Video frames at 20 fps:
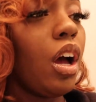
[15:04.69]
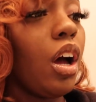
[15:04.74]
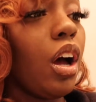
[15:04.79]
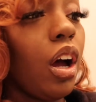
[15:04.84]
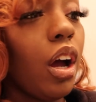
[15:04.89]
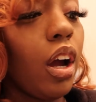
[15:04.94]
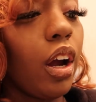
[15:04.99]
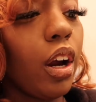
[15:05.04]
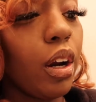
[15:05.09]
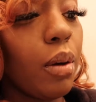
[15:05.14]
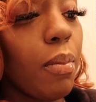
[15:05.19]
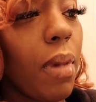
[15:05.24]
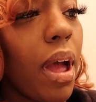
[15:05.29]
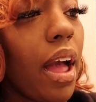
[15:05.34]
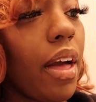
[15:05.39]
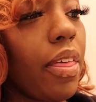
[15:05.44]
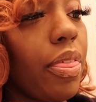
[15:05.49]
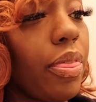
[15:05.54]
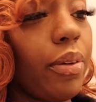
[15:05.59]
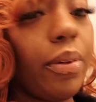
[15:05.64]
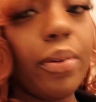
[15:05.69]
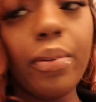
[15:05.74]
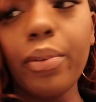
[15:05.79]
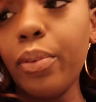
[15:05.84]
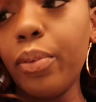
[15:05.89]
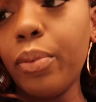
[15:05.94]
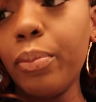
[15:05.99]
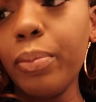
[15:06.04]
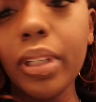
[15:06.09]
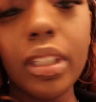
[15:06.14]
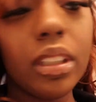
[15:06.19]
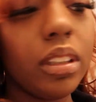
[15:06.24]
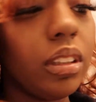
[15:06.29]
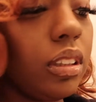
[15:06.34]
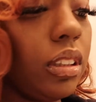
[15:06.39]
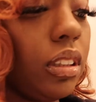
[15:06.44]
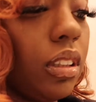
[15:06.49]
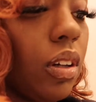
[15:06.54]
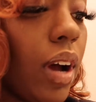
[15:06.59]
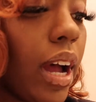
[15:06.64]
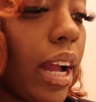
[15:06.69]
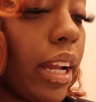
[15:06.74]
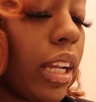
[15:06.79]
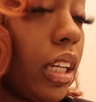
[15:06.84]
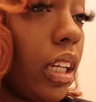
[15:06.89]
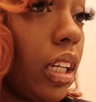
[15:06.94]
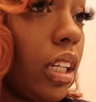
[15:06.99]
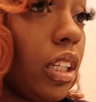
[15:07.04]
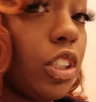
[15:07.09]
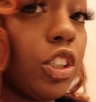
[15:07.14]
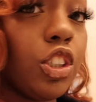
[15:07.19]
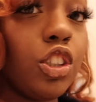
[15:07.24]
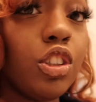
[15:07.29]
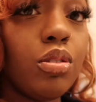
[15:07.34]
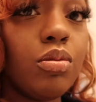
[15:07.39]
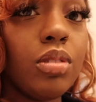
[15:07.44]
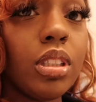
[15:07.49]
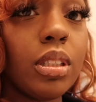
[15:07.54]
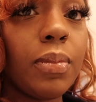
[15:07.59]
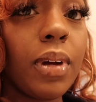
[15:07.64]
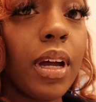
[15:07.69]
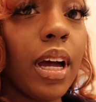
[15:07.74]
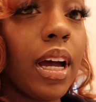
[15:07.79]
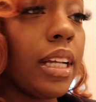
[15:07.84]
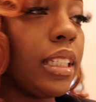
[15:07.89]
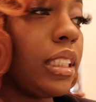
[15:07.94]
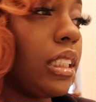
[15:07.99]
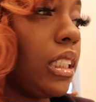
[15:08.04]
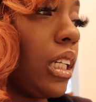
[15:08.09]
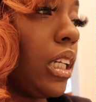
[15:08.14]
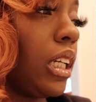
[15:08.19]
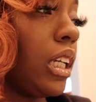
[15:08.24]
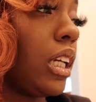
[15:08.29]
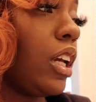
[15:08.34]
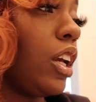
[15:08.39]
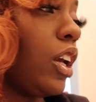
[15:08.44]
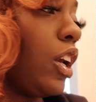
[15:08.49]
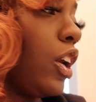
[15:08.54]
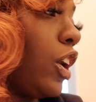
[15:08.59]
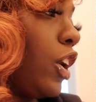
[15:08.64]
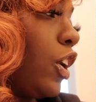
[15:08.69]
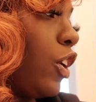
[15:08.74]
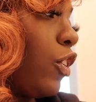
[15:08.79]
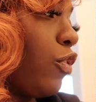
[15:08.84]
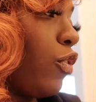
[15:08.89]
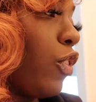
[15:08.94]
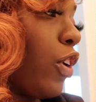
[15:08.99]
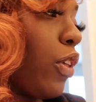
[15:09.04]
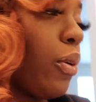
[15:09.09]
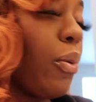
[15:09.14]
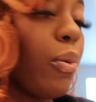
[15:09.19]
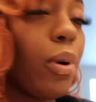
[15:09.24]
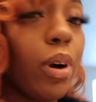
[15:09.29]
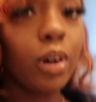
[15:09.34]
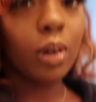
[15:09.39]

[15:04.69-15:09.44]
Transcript: her bathroom so i can shoot some content for the robe